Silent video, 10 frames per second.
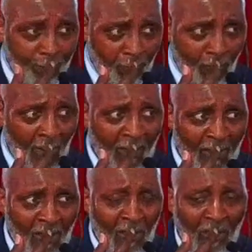
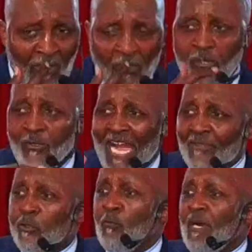Oh, you, you
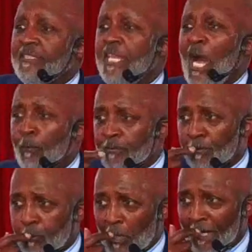got too much help to
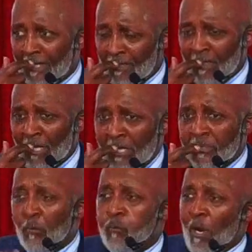pray.
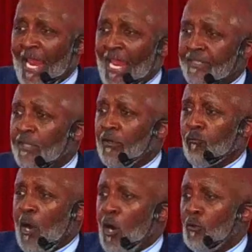You praying to the
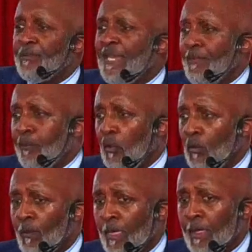wrong
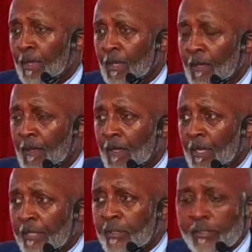people.
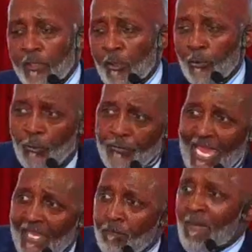You, you, you
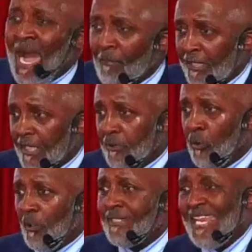think mama can
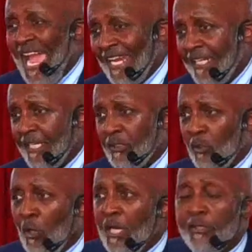do it, daddy can
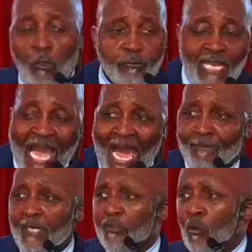do it, your
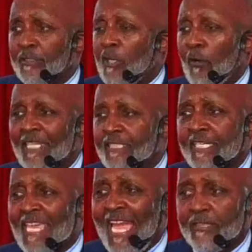job can do it, your
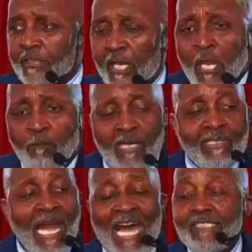education. But
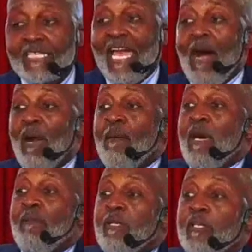God said, I'm,
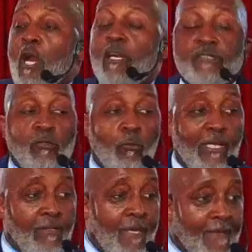I'm, I'm
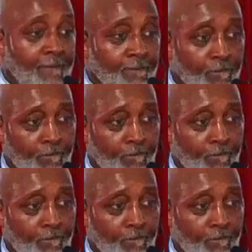incarcerating that.